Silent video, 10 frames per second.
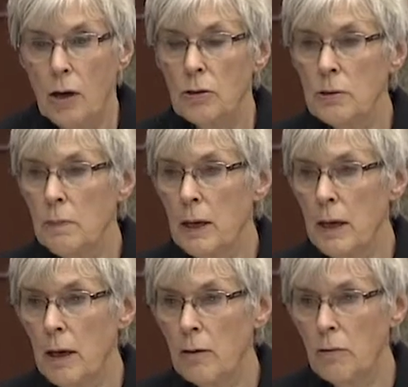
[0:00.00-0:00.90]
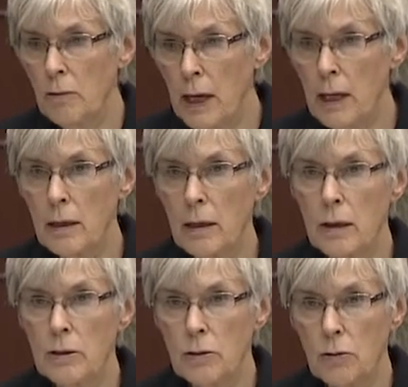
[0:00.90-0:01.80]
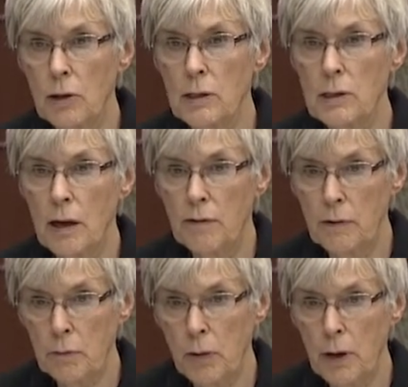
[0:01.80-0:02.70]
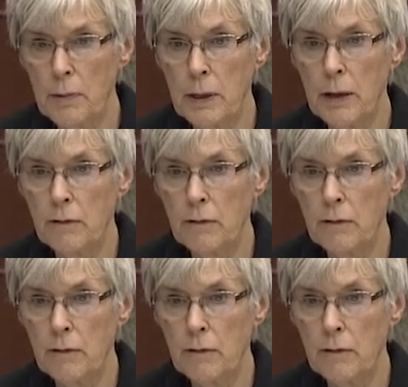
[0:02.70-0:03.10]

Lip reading: who's been a great source of employment